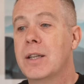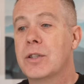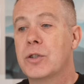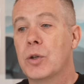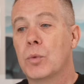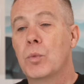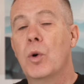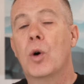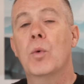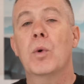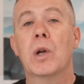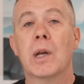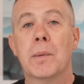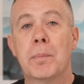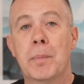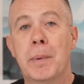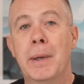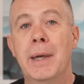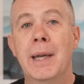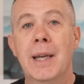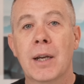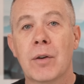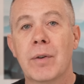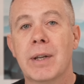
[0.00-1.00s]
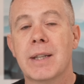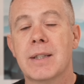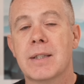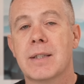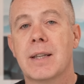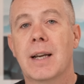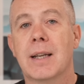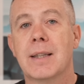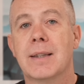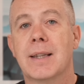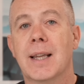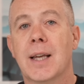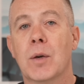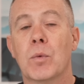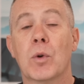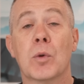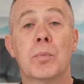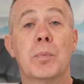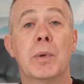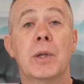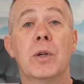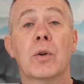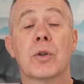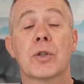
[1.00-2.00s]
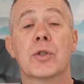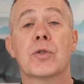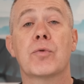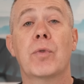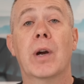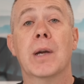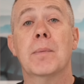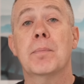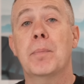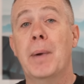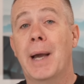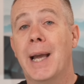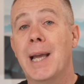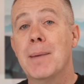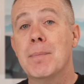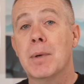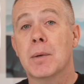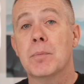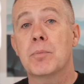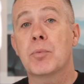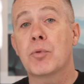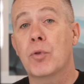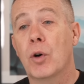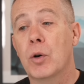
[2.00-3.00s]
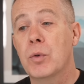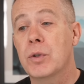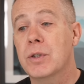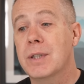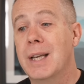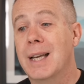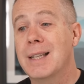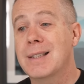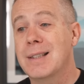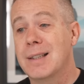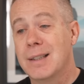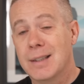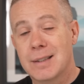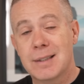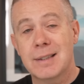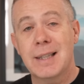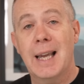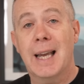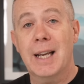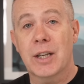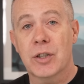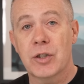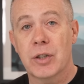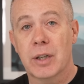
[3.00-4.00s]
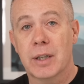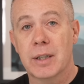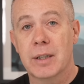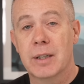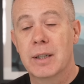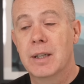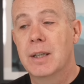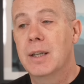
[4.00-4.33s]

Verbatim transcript: So what will appear inside there will be your Stripe payment process section.